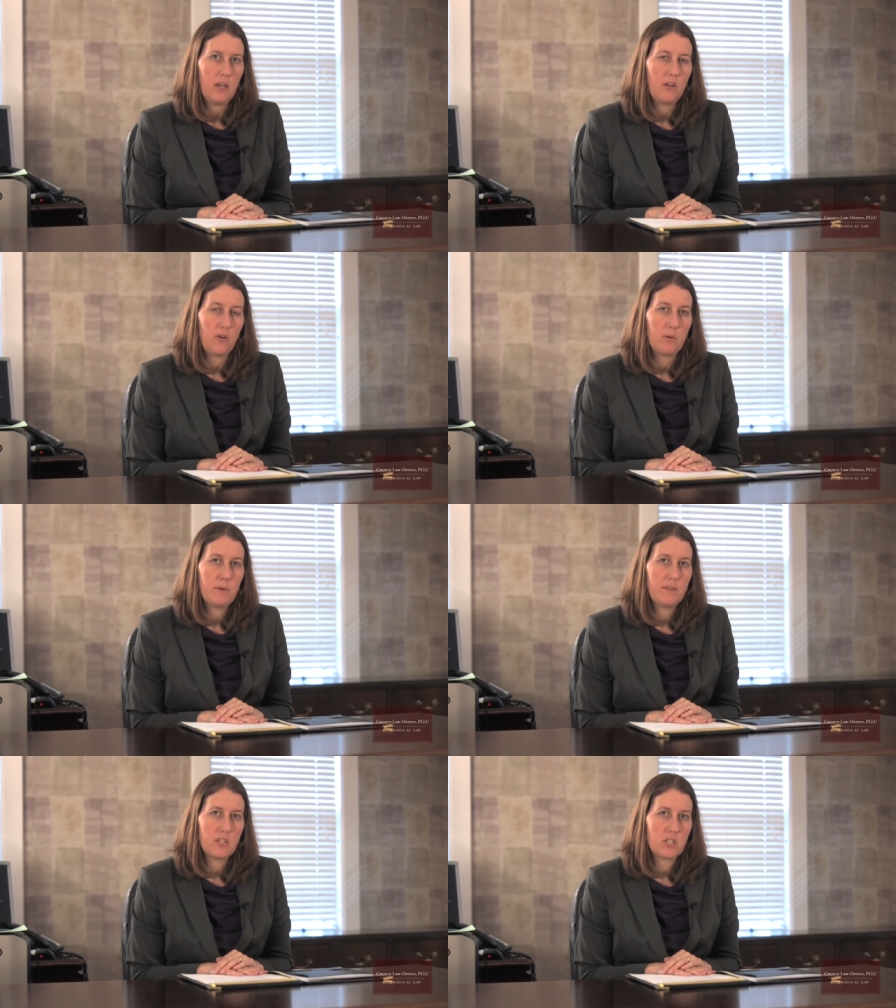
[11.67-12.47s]
Your
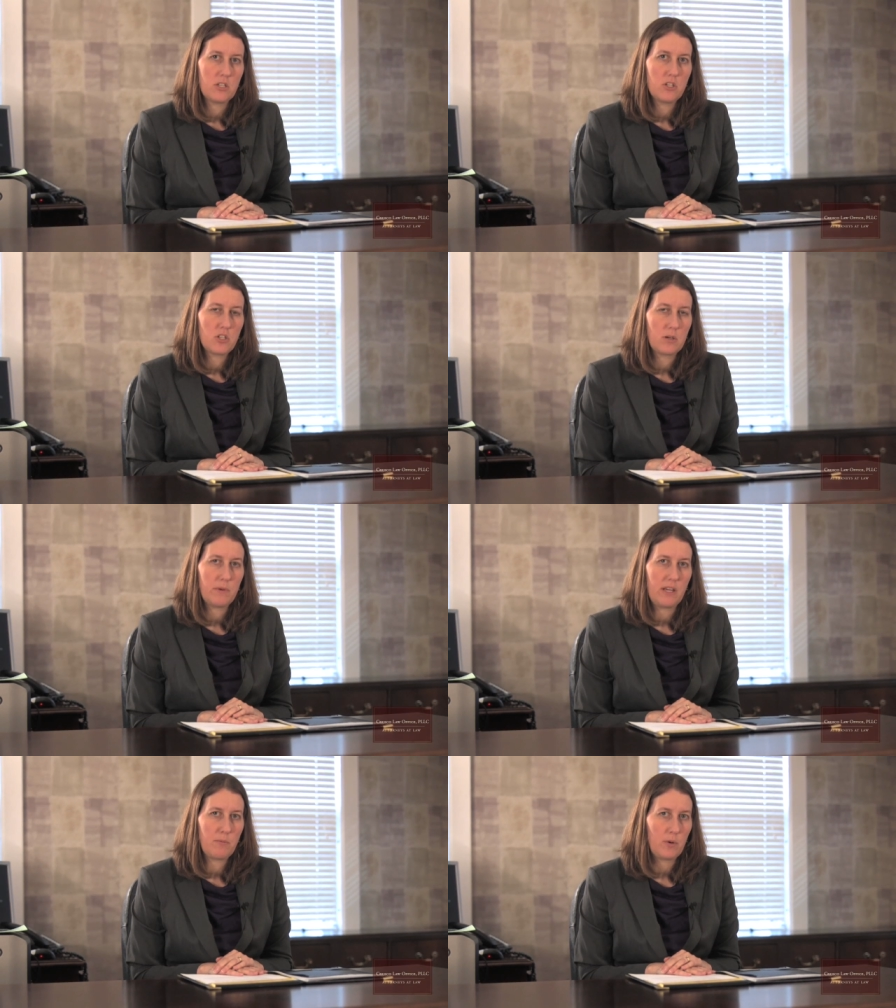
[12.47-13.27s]
petition to
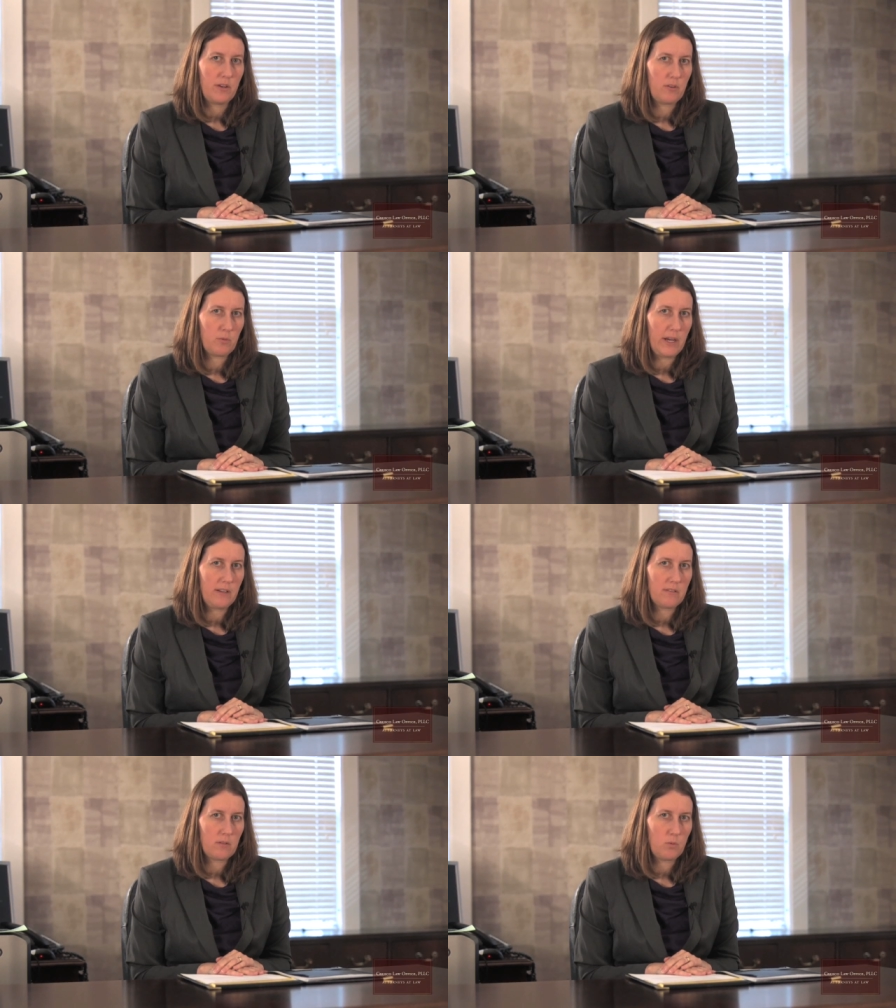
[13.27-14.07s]
terminate parental
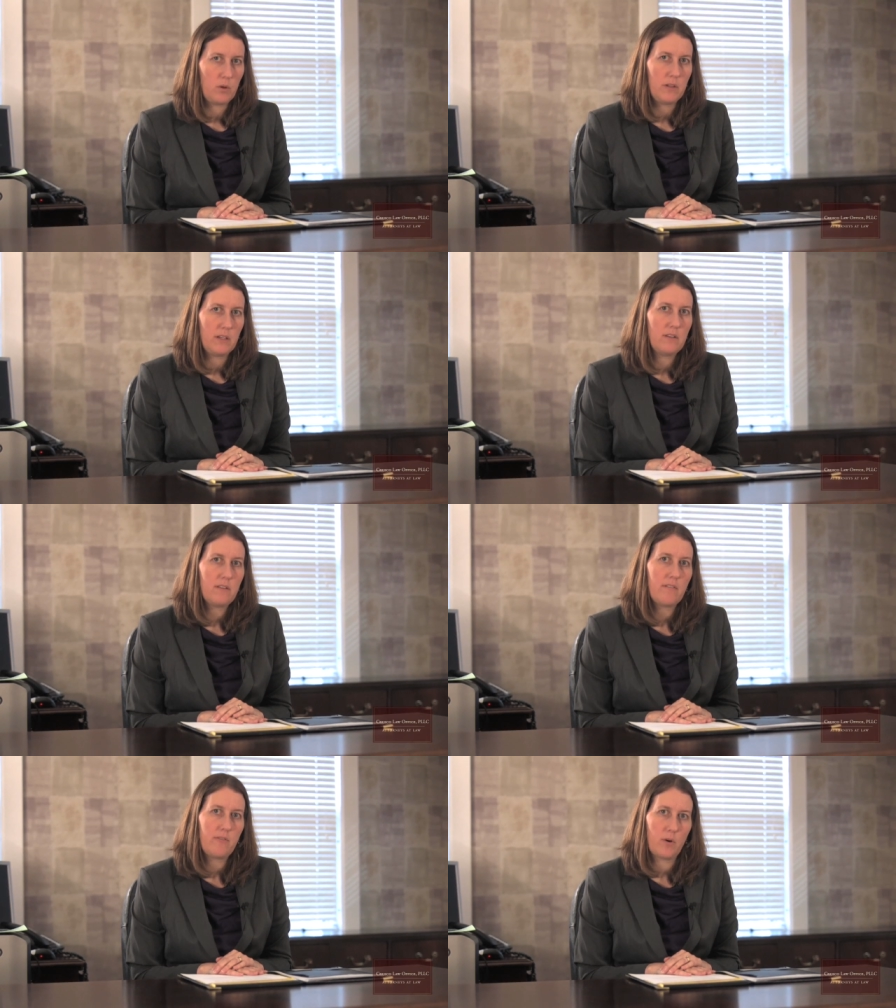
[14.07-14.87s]
rights will need to
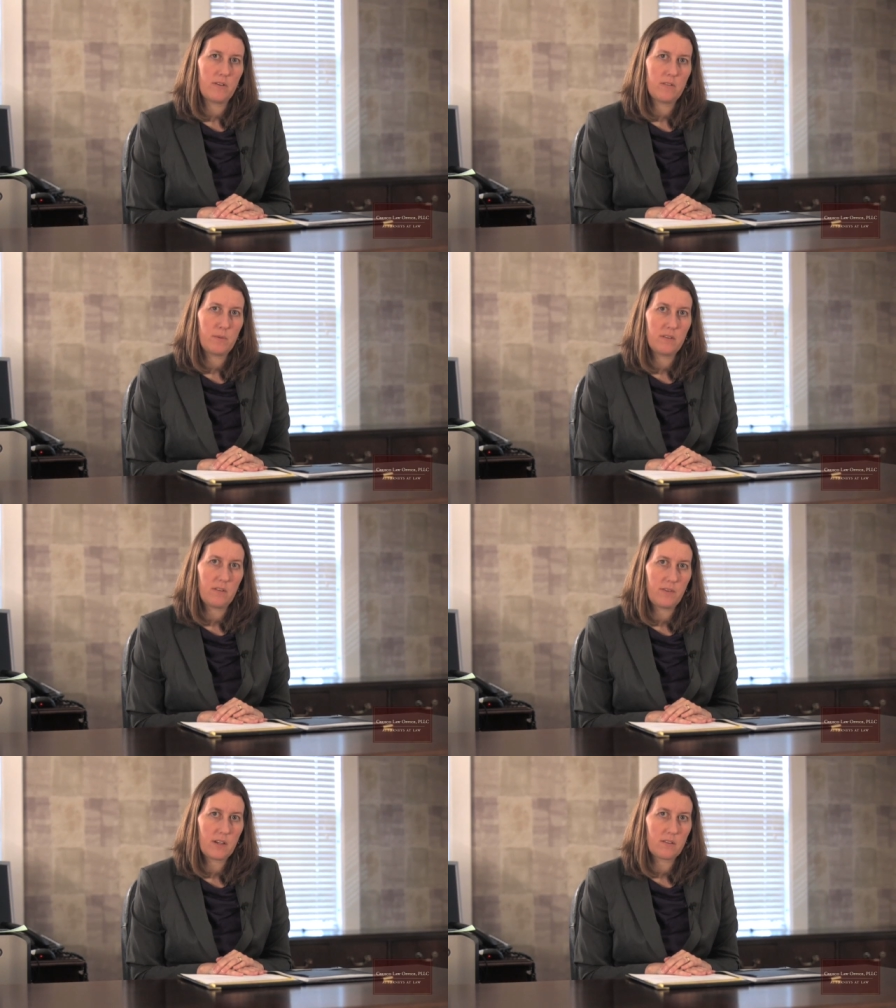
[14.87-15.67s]
set forth
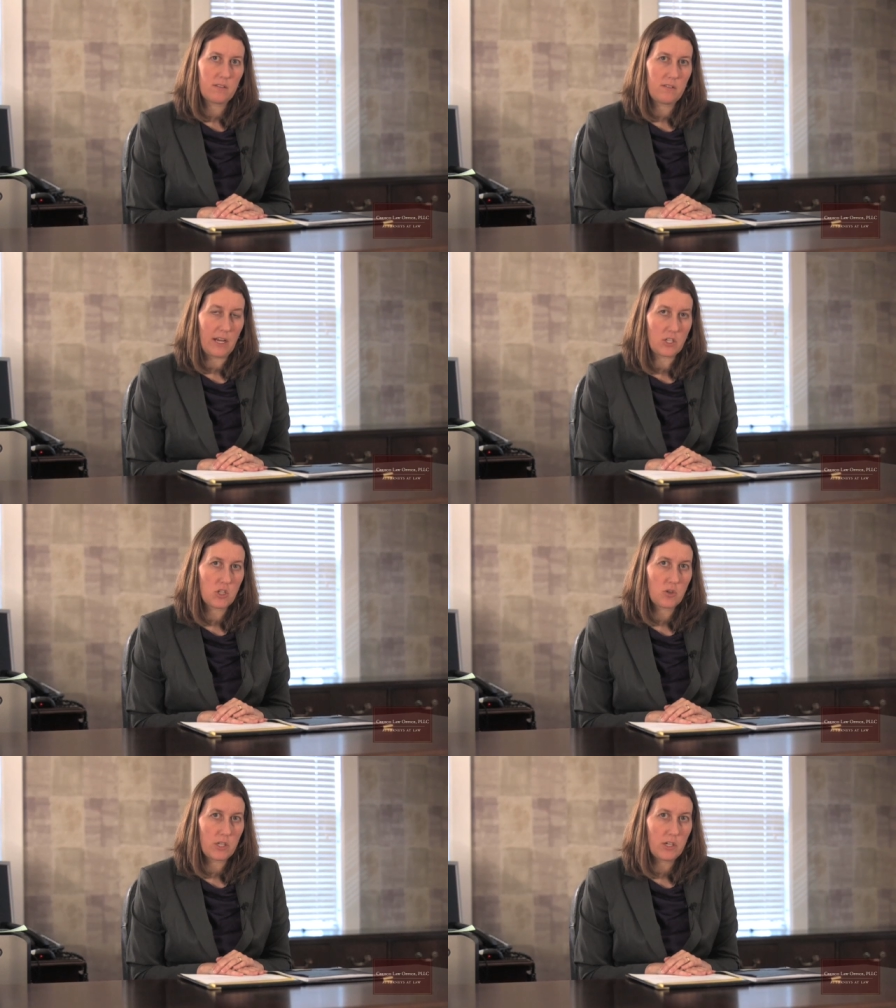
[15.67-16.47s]
specific
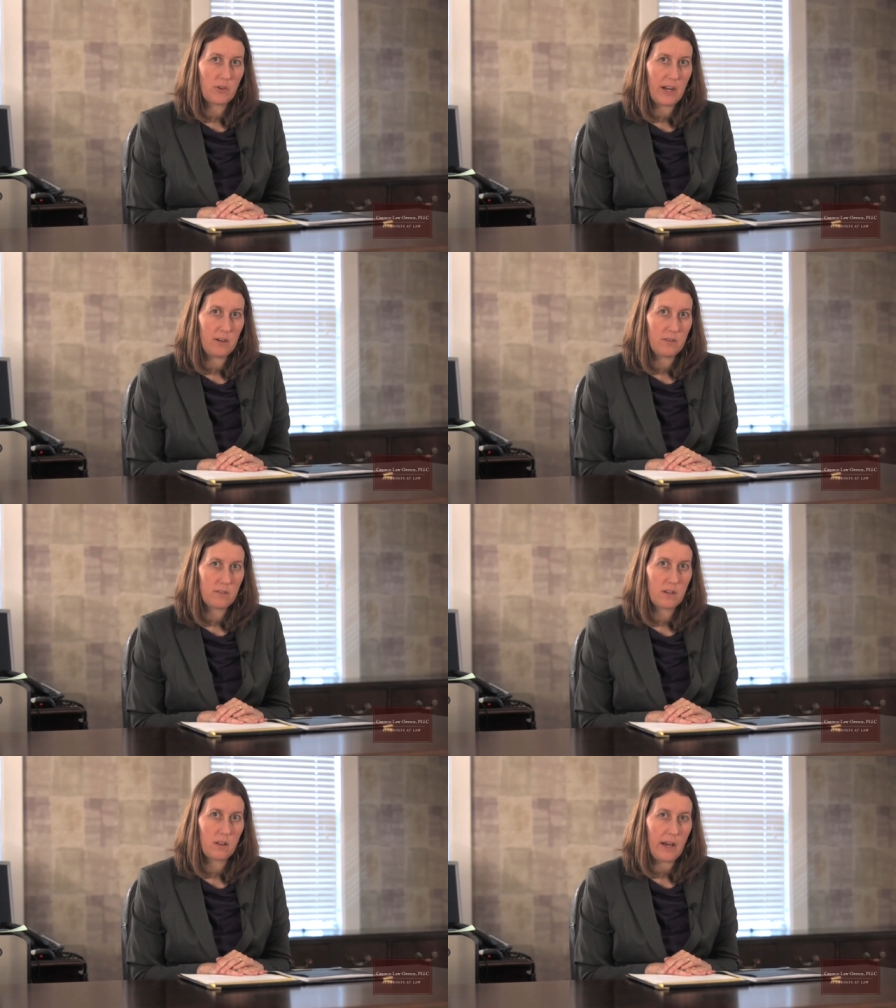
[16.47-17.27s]
statutory
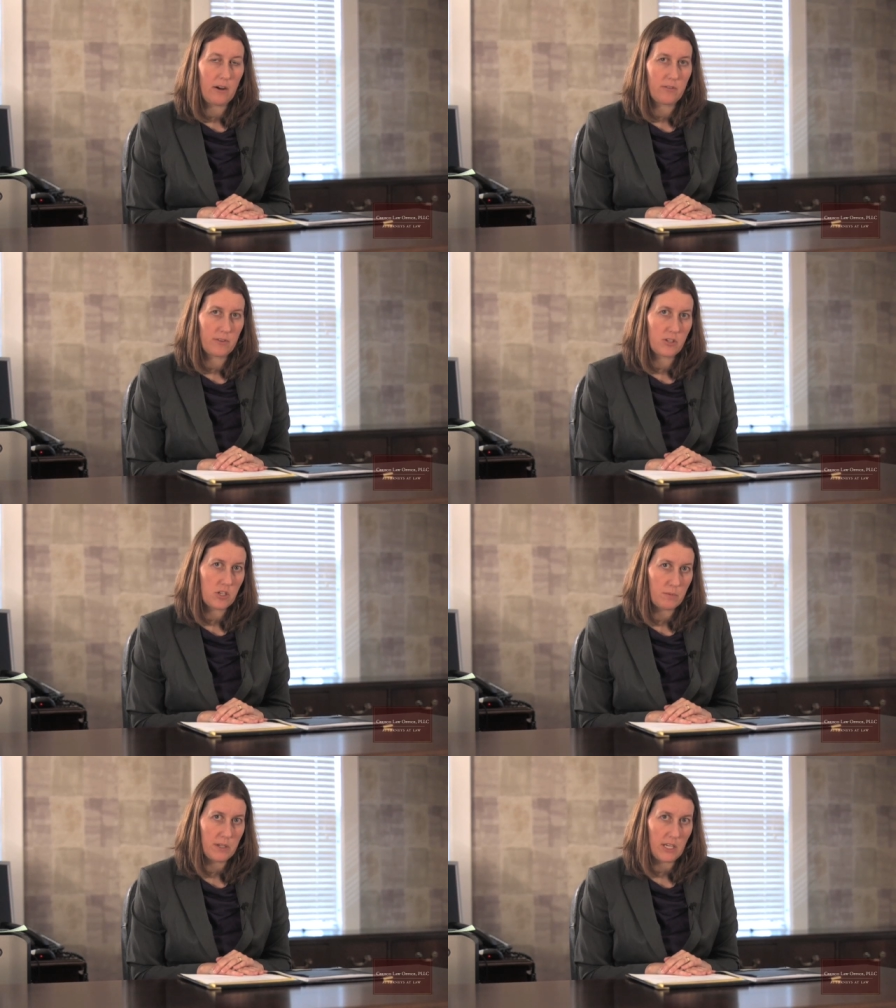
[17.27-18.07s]
grounds that allow for the
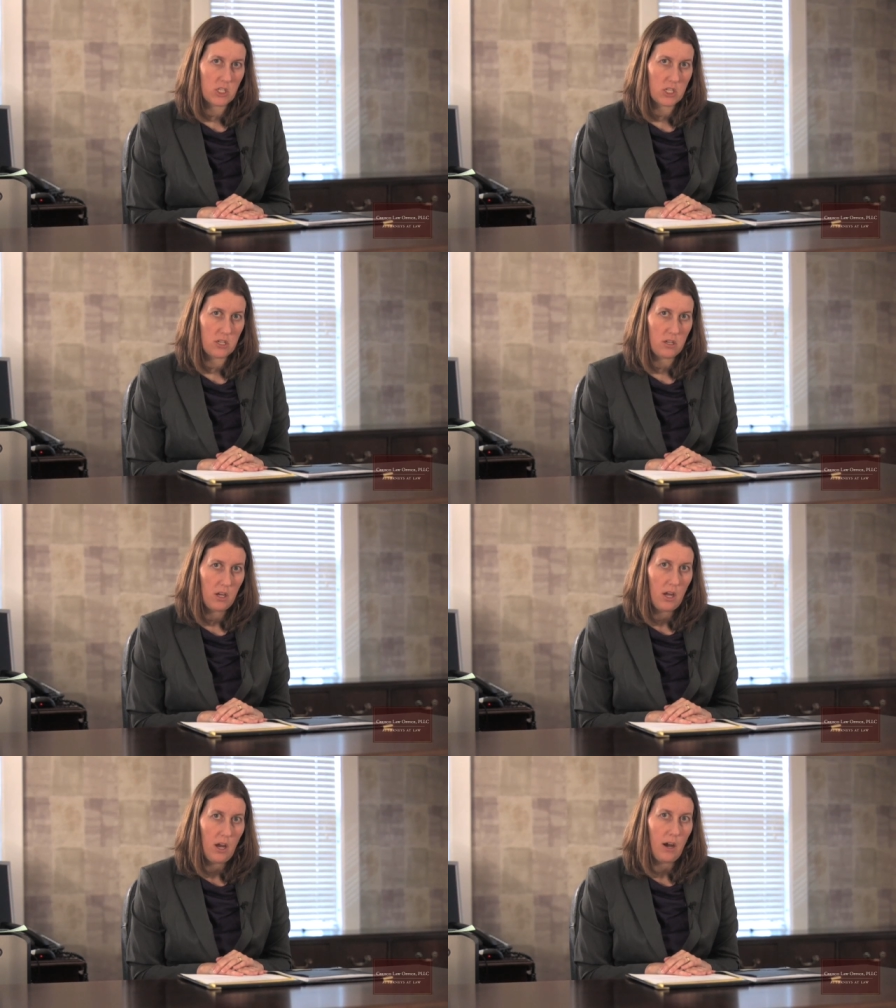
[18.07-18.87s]
termination
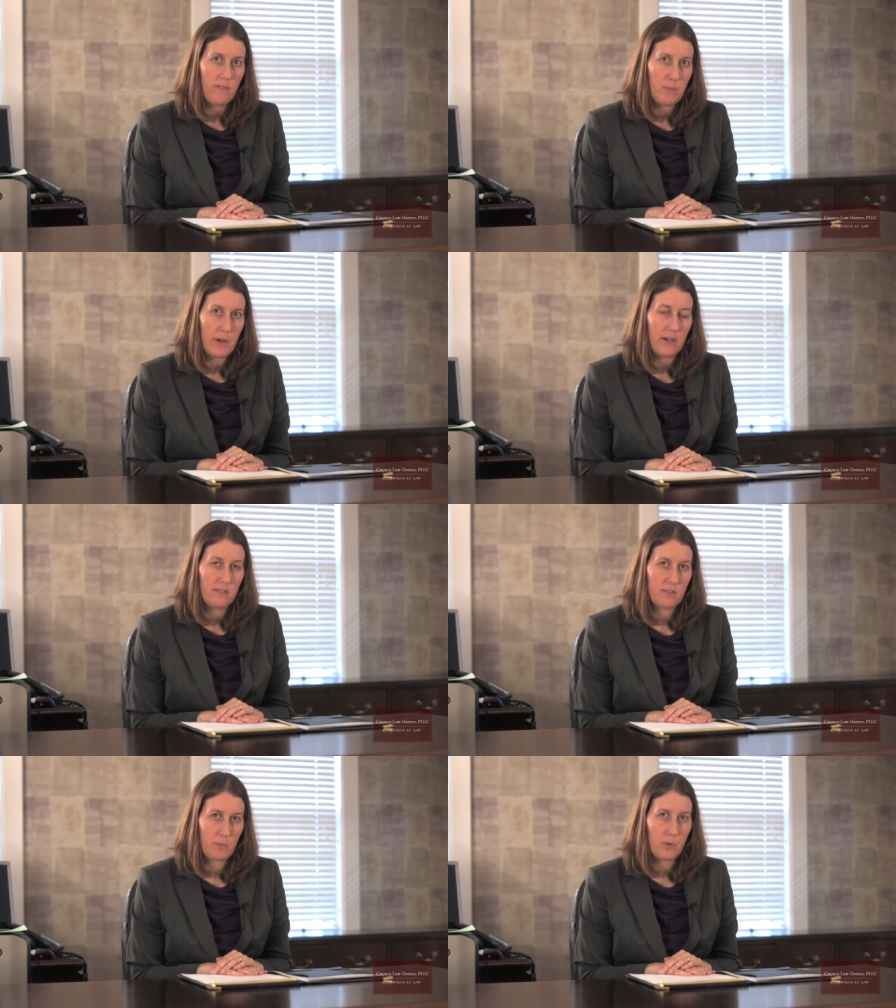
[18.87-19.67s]
of the
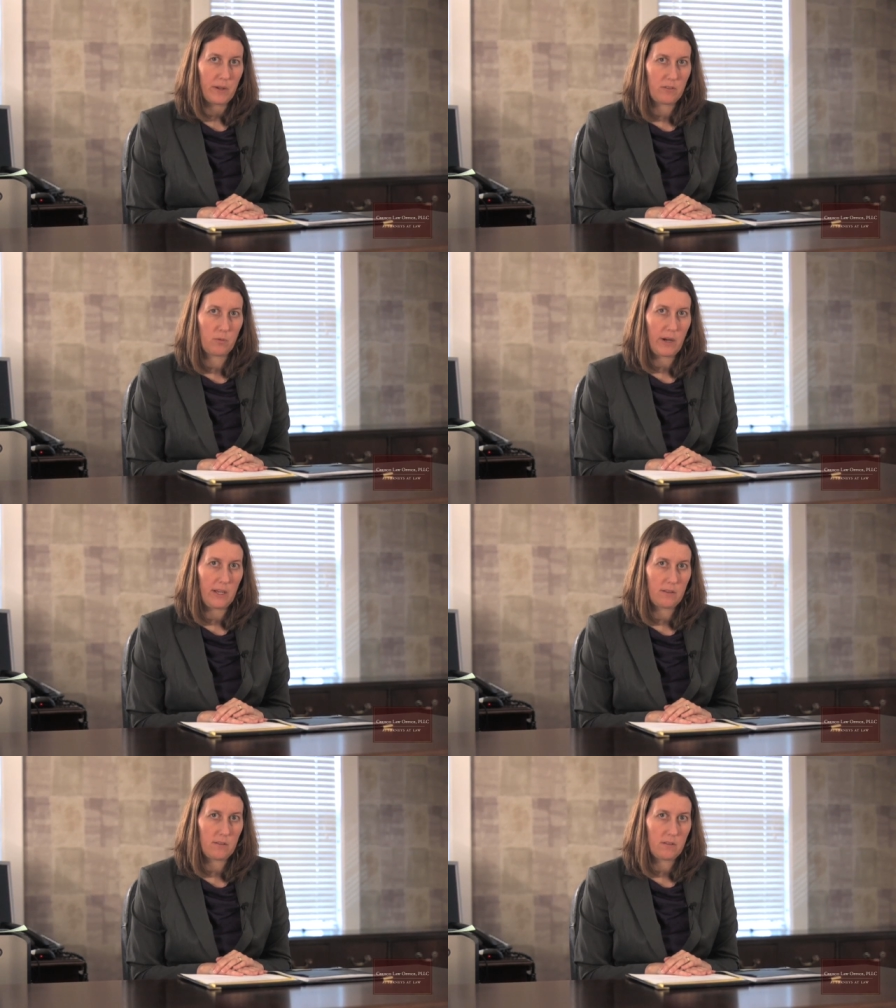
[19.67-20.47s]
parent's parental
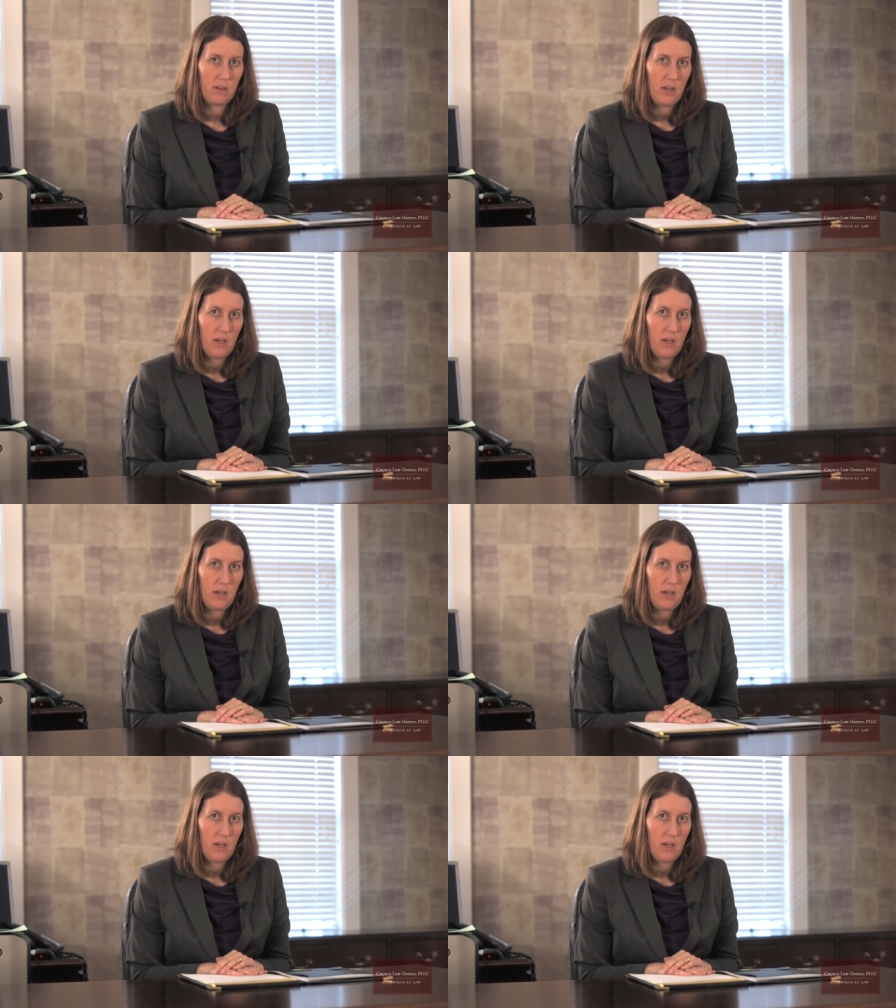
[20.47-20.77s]
rights.